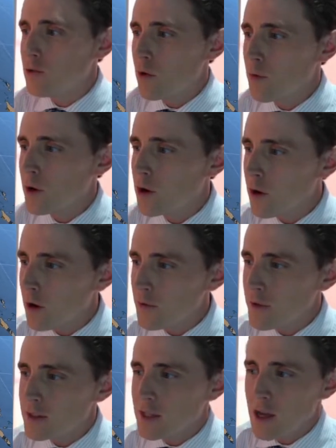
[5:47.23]

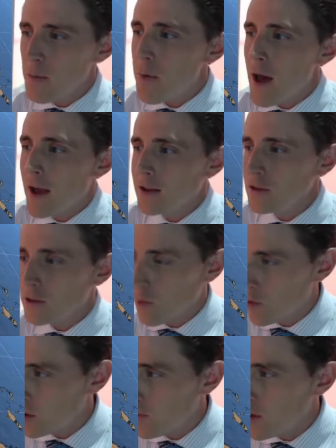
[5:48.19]
Regardless, the impact is
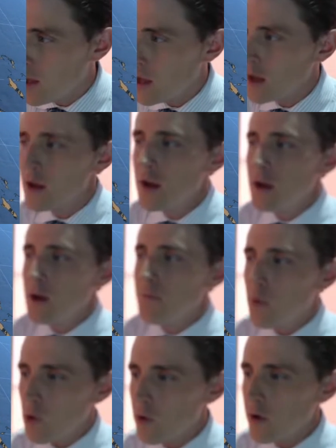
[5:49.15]
going to be
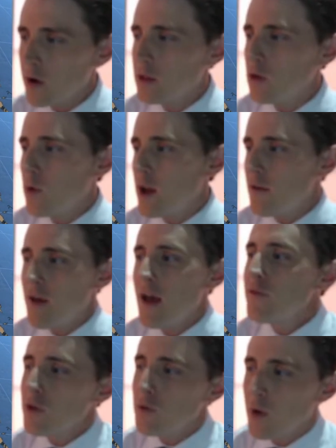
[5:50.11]
more in the way of
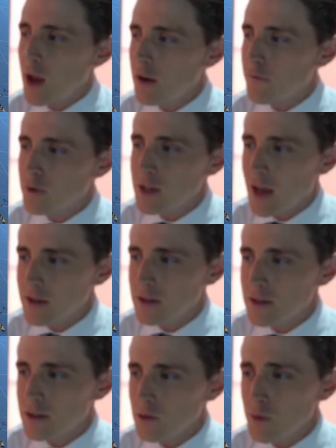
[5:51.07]
heavy rain for
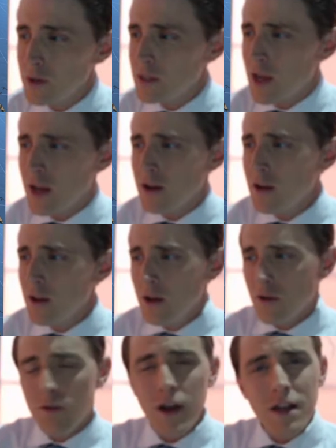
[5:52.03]
Texas and Louisiana.
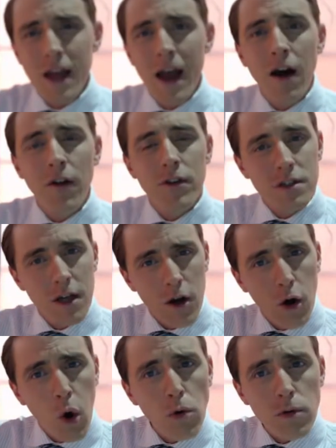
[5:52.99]
Right now, there's not
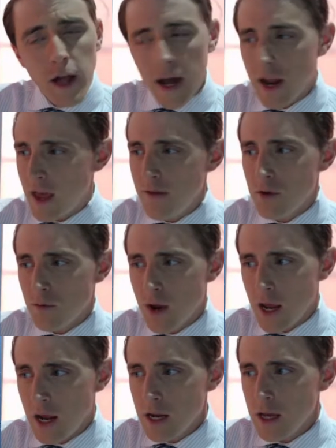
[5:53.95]
a whole lot of heavy
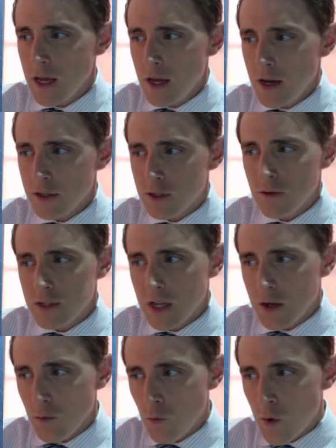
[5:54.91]
rain
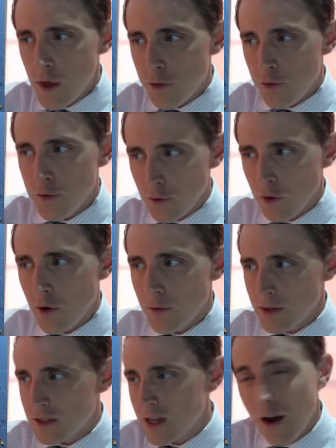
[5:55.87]
associated with the low
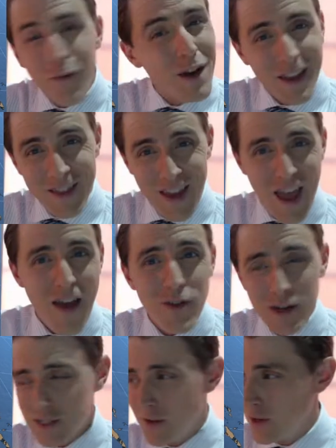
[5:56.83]
itself. Again, the
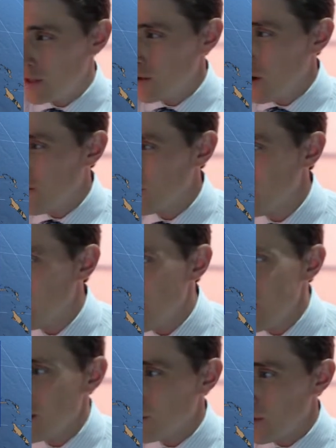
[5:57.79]
heaviest of it is off to the
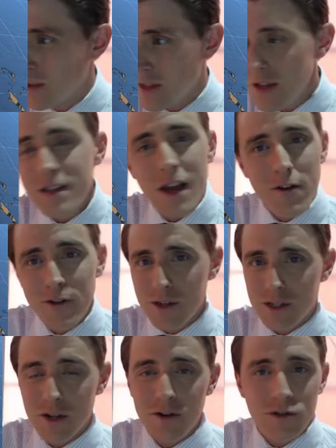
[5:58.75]
east, but these
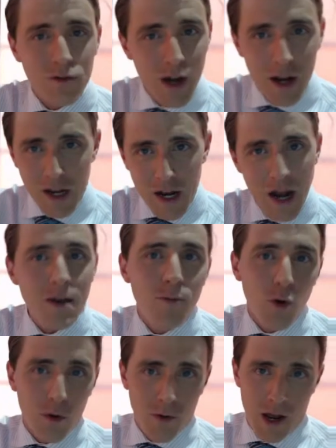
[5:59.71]
areas here do not need any
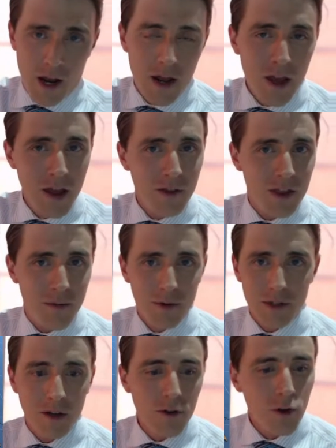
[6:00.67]
more rain. They've
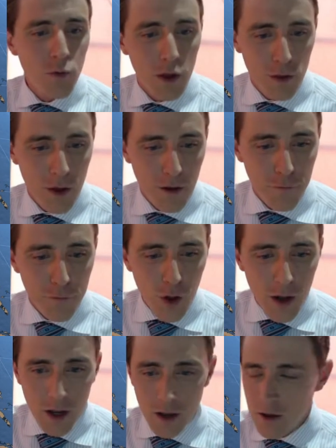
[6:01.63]
been dealing with
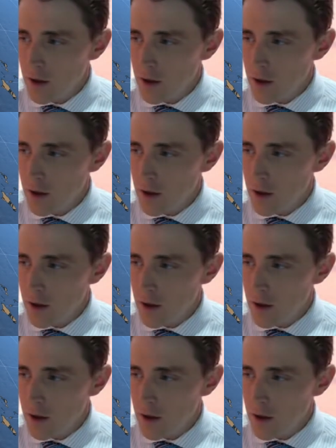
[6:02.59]
flooding